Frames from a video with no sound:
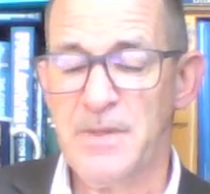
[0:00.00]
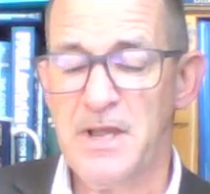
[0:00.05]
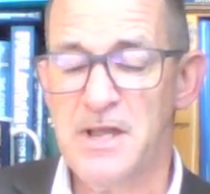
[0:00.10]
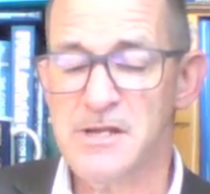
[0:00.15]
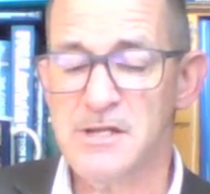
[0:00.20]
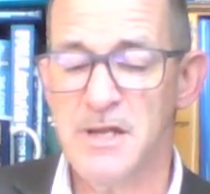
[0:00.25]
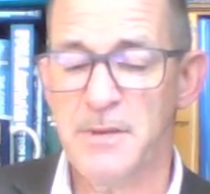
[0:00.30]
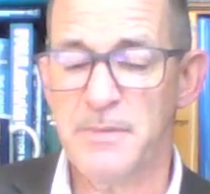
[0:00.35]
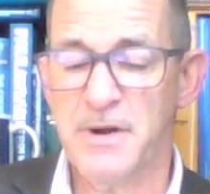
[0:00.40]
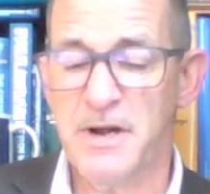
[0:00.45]

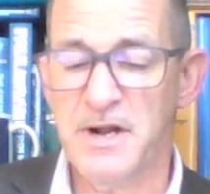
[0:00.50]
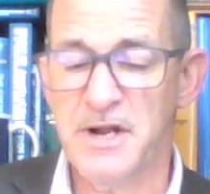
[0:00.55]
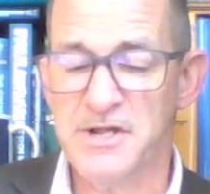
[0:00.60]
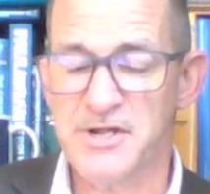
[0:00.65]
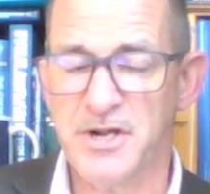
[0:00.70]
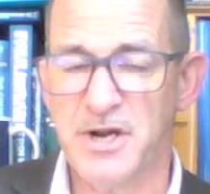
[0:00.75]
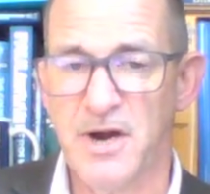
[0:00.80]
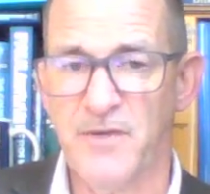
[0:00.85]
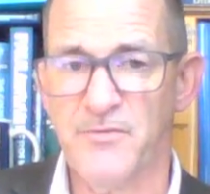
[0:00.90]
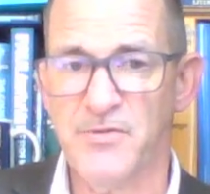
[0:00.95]
He's limited
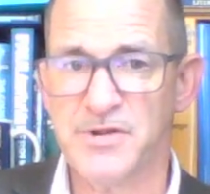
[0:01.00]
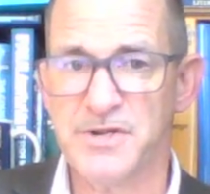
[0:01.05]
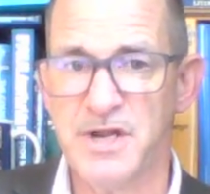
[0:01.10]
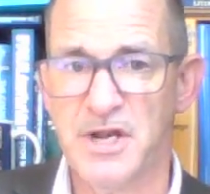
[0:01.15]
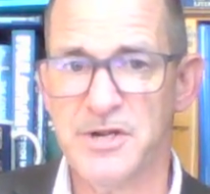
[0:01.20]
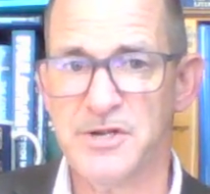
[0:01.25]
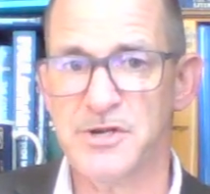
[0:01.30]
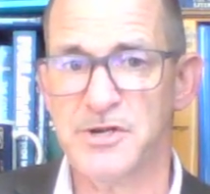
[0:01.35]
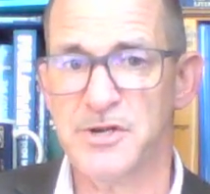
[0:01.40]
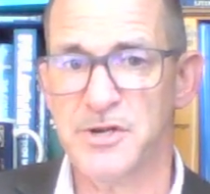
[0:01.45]
his
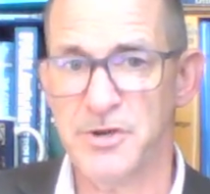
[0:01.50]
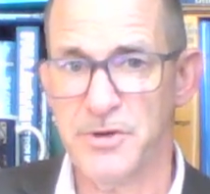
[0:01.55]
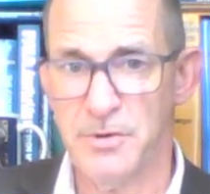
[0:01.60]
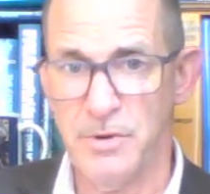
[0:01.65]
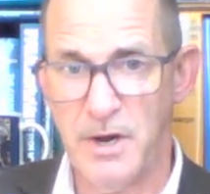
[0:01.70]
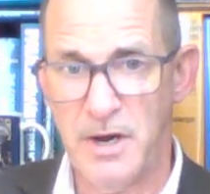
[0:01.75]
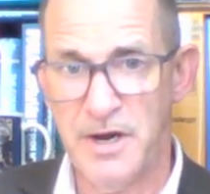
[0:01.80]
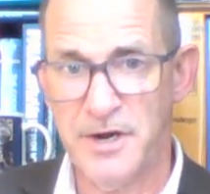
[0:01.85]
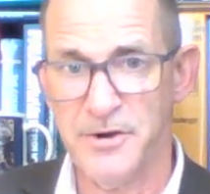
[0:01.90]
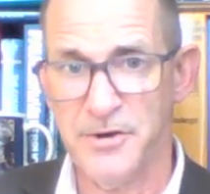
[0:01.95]
conversation
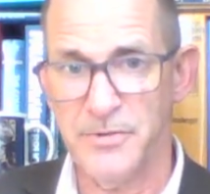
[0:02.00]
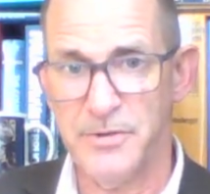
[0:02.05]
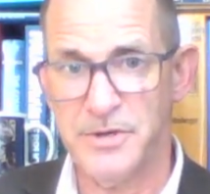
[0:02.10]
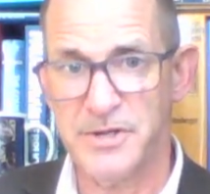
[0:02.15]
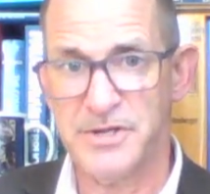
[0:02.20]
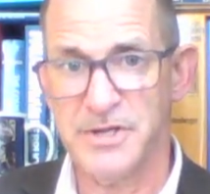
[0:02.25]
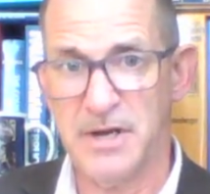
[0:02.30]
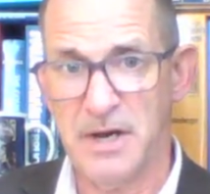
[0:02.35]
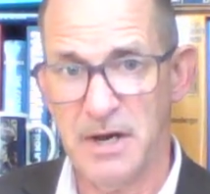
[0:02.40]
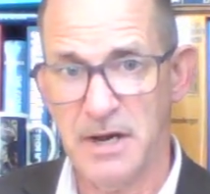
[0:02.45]
to under
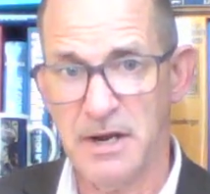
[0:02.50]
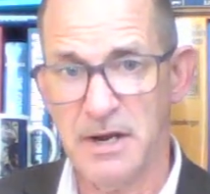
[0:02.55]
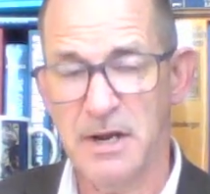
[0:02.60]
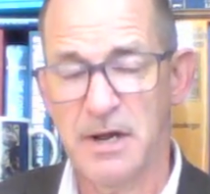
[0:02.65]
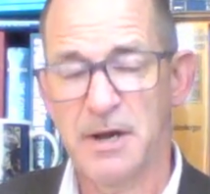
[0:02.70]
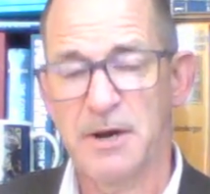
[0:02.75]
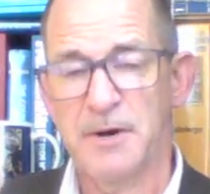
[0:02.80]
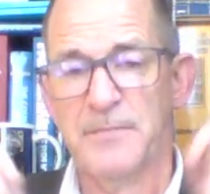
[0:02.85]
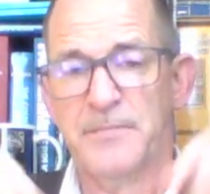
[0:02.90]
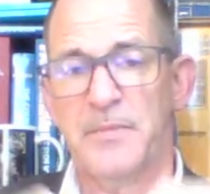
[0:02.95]
the
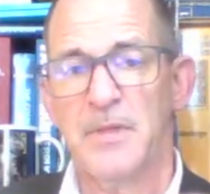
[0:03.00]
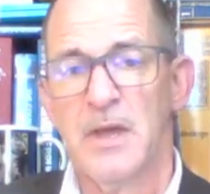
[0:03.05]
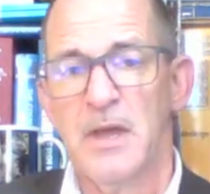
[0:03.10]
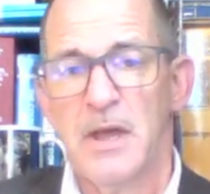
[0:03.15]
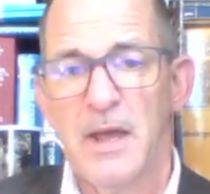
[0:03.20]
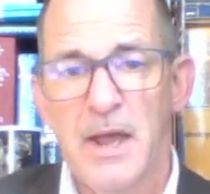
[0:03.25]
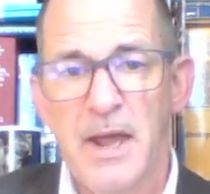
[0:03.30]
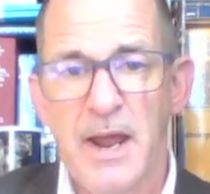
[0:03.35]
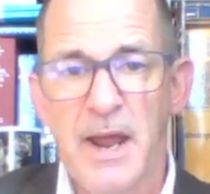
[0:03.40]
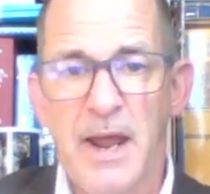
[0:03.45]
sun.
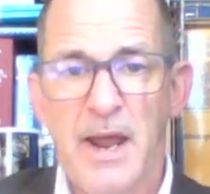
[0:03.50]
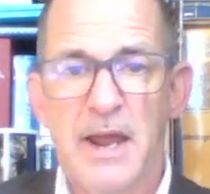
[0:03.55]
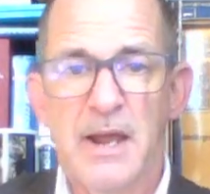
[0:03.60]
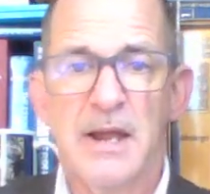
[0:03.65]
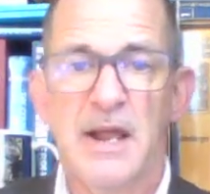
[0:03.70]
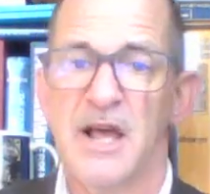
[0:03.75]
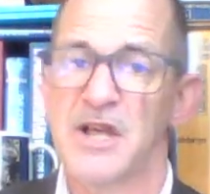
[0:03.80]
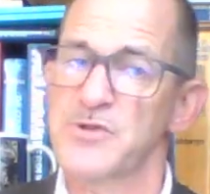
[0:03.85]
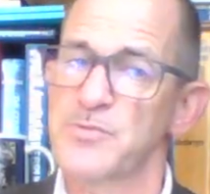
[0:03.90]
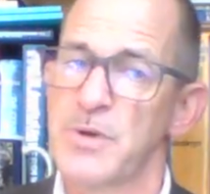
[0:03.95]

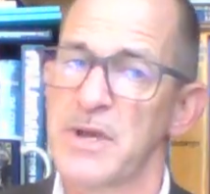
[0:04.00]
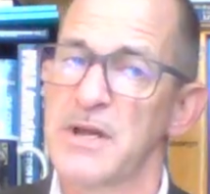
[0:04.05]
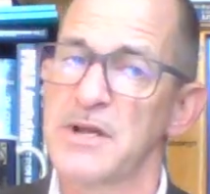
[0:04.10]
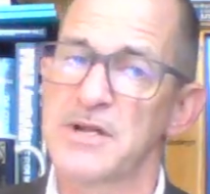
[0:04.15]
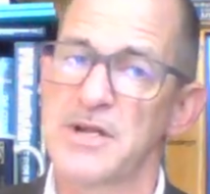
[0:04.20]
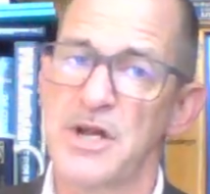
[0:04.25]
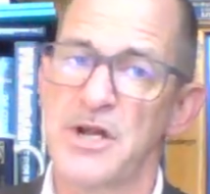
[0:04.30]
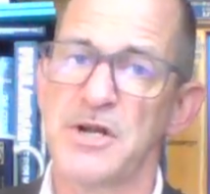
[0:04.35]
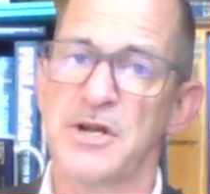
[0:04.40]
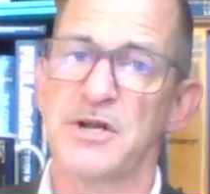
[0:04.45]
And as we
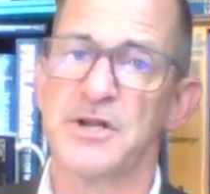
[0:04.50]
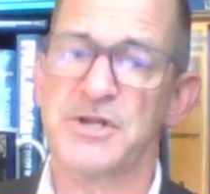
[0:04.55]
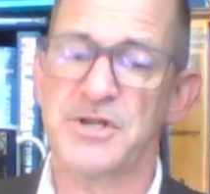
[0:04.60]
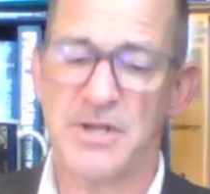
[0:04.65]
continue